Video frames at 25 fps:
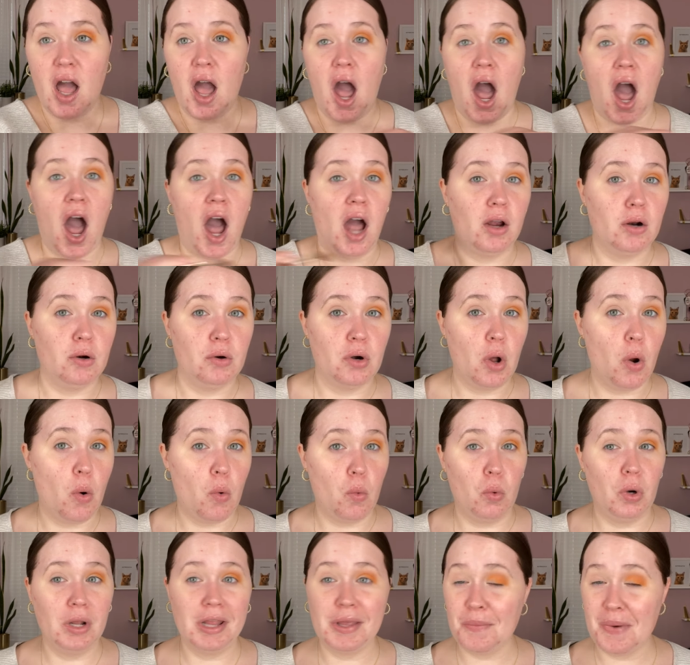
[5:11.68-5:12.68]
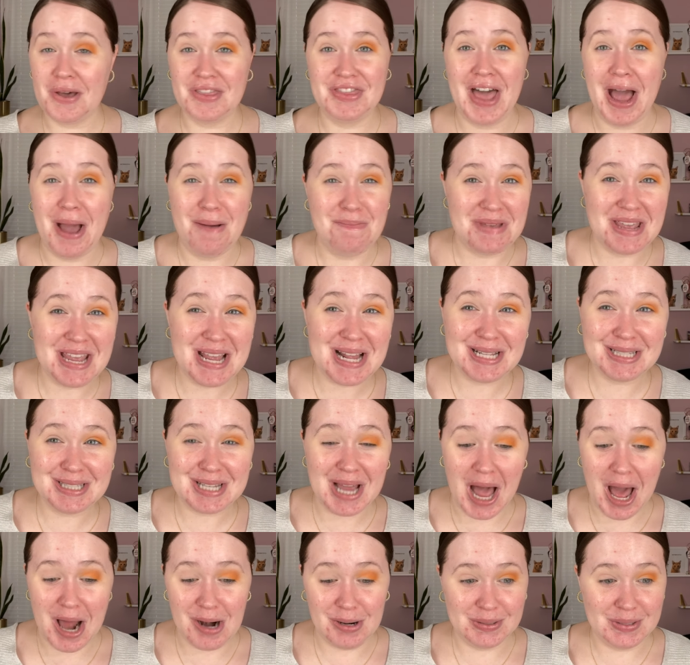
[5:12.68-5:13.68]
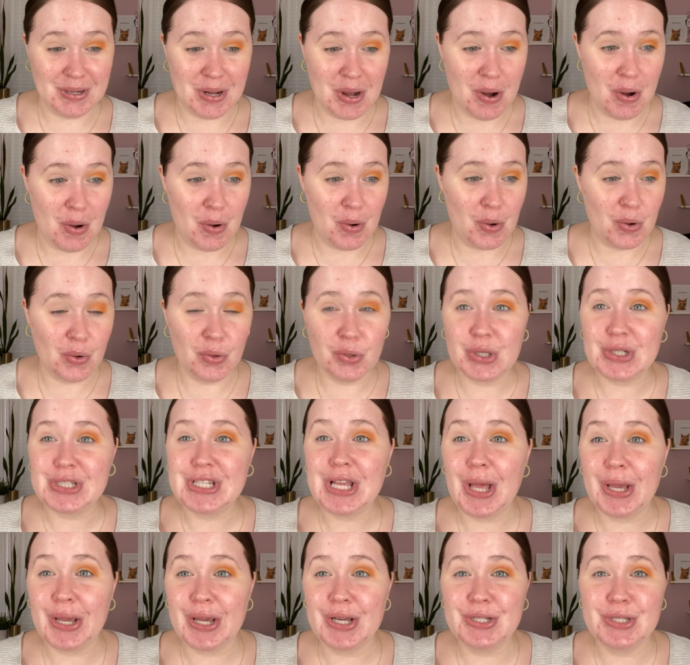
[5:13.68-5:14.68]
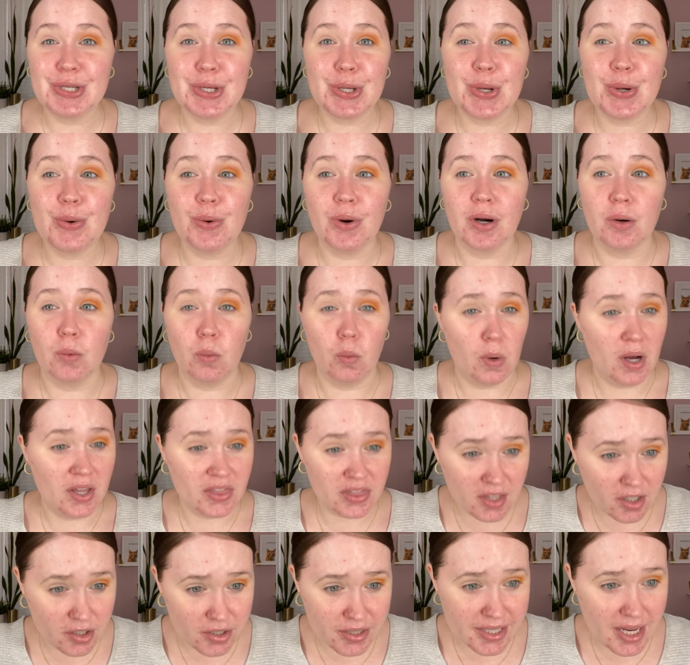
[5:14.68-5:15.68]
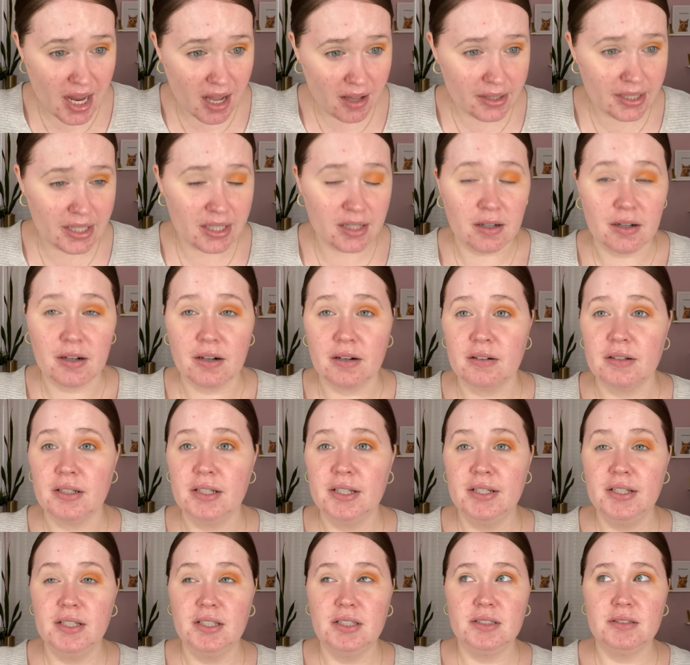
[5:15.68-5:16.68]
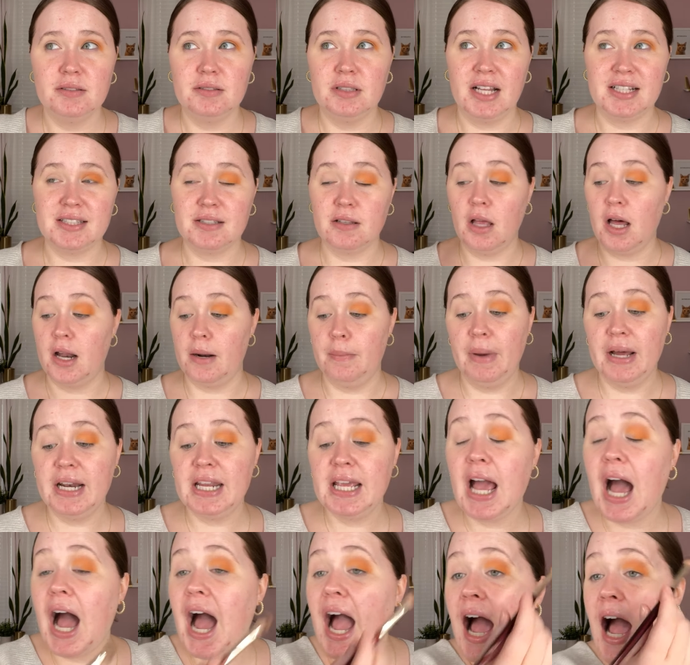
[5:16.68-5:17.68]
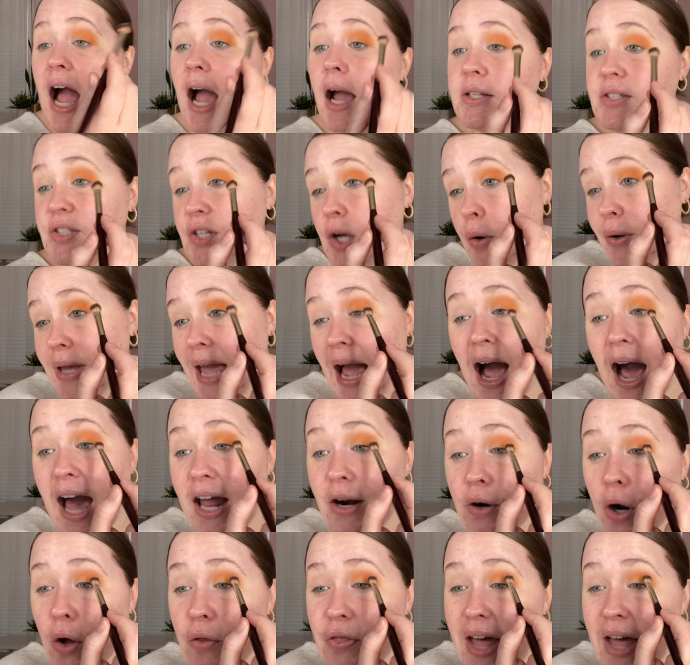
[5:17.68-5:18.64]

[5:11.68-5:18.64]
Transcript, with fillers: I don't know really what that means. I don't know who they're selling it to or what they're selling or that's a lot of money. I, I, so yeah, I don't know.